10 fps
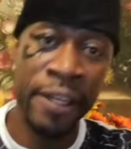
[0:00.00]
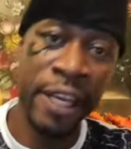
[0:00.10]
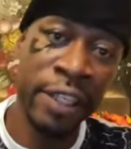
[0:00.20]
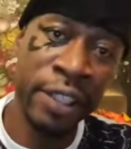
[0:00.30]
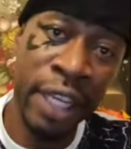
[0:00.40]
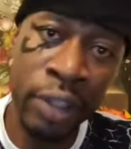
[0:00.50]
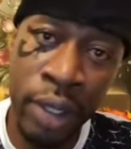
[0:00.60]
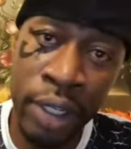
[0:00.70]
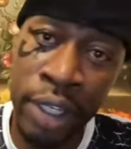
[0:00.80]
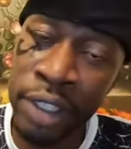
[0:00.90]
yes,
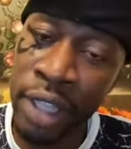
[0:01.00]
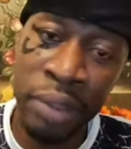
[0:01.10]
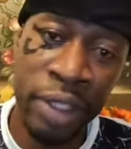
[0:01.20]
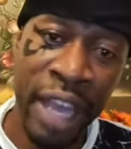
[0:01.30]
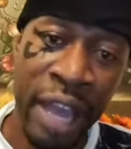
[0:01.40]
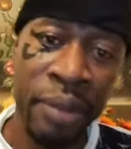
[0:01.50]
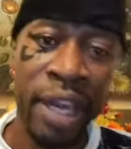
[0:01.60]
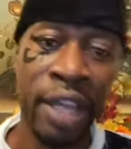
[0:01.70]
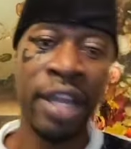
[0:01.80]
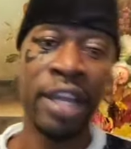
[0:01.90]
that's all it is. I'm just
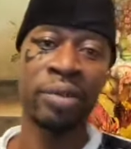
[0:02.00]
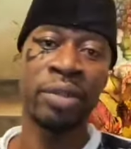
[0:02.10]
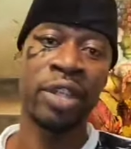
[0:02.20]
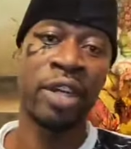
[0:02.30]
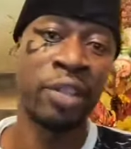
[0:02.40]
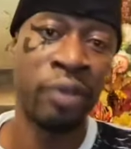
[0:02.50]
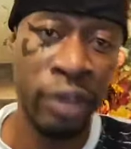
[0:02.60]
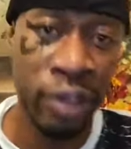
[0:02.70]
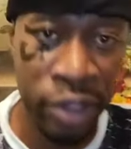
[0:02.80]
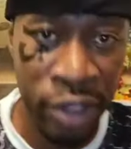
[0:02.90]
happy that class was done.
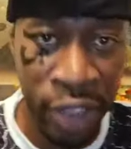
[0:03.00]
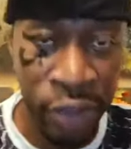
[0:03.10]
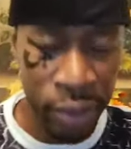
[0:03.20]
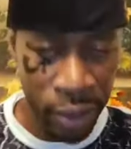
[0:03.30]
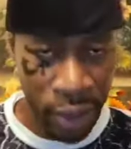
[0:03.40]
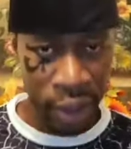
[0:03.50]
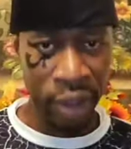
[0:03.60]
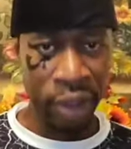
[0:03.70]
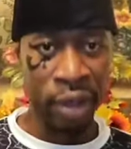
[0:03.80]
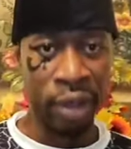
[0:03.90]
It's very successful.
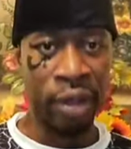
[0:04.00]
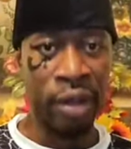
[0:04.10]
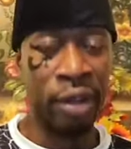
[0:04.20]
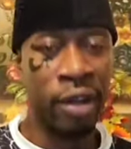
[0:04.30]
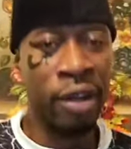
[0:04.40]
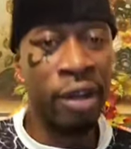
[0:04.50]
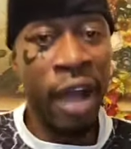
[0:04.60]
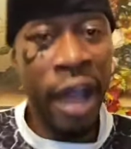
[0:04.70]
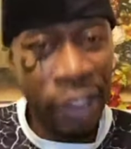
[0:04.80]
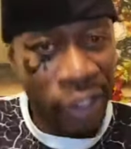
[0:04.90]

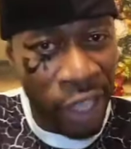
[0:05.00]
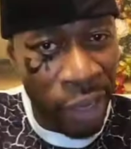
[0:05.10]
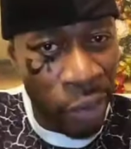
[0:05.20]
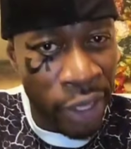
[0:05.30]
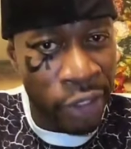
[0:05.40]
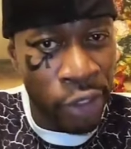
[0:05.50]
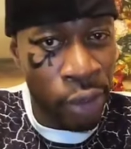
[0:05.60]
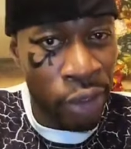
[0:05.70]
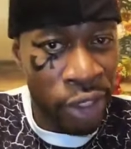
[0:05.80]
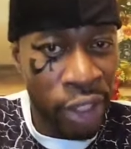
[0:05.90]
I actually came on here
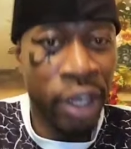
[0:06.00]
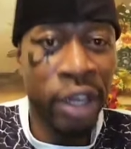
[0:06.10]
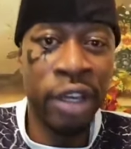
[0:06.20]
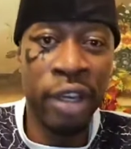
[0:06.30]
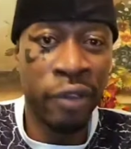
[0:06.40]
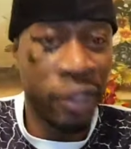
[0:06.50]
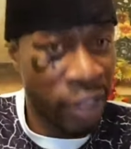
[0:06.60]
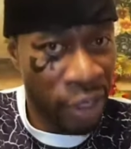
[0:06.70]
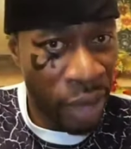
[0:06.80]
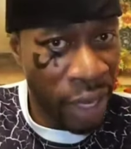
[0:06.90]
too to see
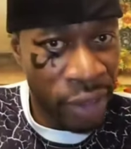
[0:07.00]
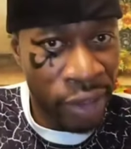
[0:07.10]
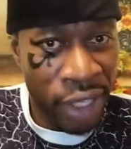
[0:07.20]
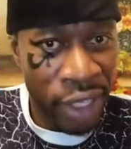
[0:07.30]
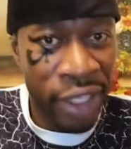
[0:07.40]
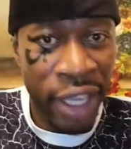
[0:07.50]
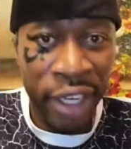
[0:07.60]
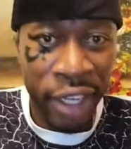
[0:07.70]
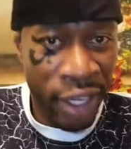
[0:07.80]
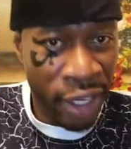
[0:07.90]
if there's anybody else
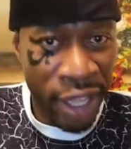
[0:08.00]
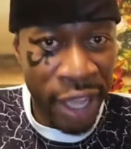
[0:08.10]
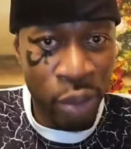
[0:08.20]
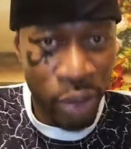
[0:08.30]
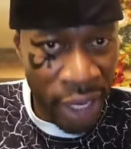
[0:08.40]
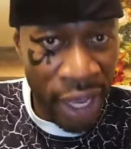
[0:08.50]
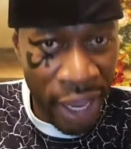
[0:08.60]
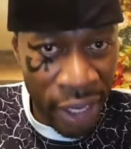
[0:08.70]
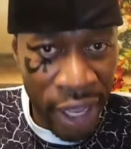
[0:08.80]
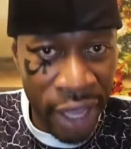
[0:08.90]
thinking they didn't get class when
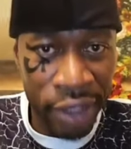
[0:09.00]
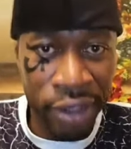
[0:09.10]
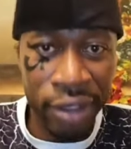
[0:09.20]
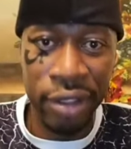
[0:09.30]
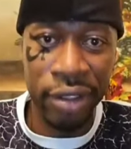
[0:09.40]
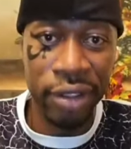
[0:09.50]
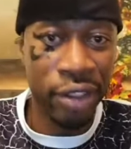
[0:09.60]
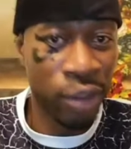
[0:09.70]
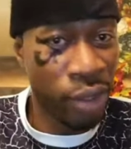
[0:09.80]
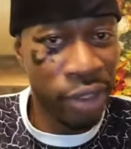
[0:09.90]
they got class.
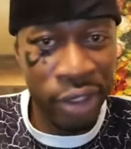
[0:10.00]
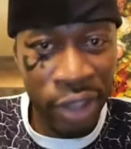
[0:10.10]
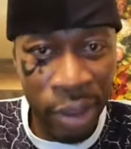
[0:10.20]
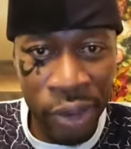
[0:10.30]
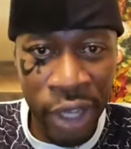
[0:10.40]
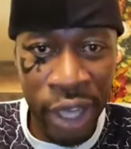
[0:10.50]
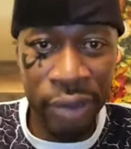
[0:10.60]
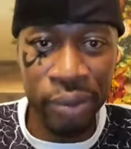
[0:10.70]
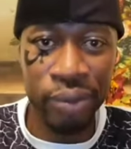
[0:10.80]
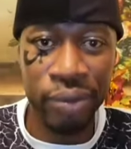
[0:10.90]
Just wanted to double
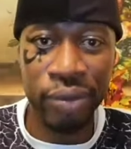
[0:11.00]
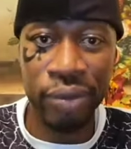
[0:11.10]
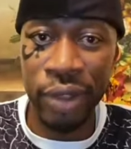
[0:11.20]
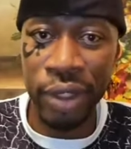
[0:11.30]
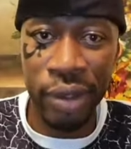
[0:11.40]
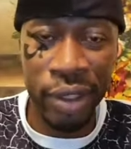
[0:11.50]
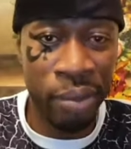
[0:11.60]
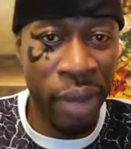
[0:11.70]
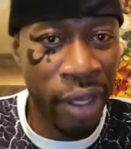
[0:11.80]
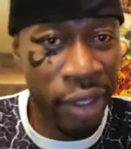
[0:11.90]
check.
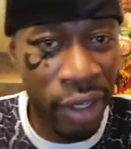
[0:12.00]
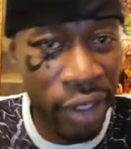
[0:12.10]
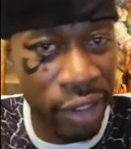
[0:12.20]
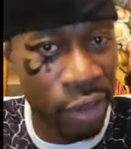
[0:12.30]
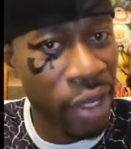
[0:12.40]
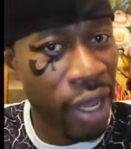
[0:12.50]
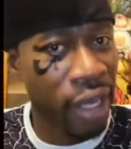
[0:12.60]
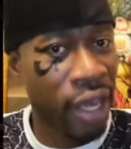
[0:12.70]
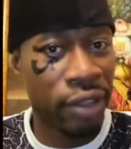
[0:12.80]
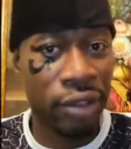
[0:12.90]
Because my goodness,
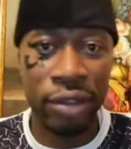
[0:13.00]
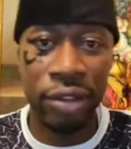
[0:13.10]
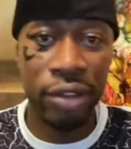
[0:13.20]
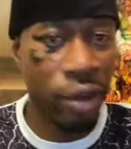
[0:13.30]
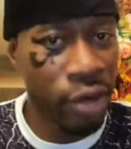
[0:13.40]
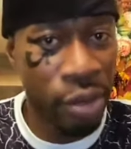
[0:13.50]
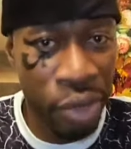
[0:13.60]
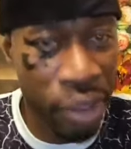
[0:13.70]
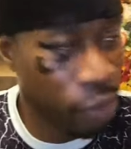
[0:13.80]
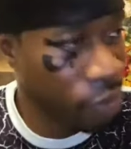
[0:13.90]
we got like
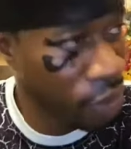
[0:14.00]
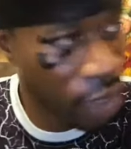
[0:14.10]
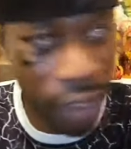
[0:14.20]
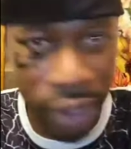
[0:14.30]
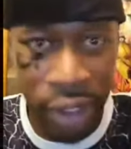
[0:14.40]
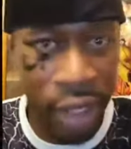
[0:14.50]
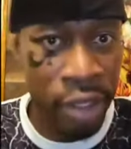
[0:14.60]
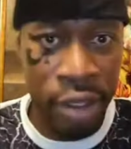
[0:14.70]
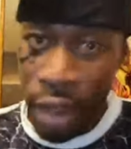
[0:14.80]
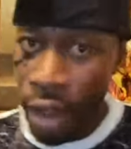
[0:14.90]
30 people today that's
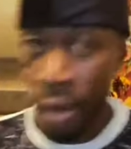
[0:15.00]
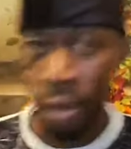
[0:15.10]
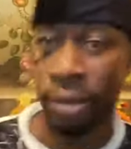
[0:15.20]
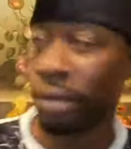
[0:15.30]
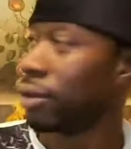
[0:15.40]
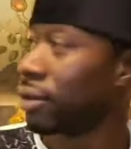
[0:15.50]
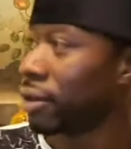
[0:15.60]
like, yo,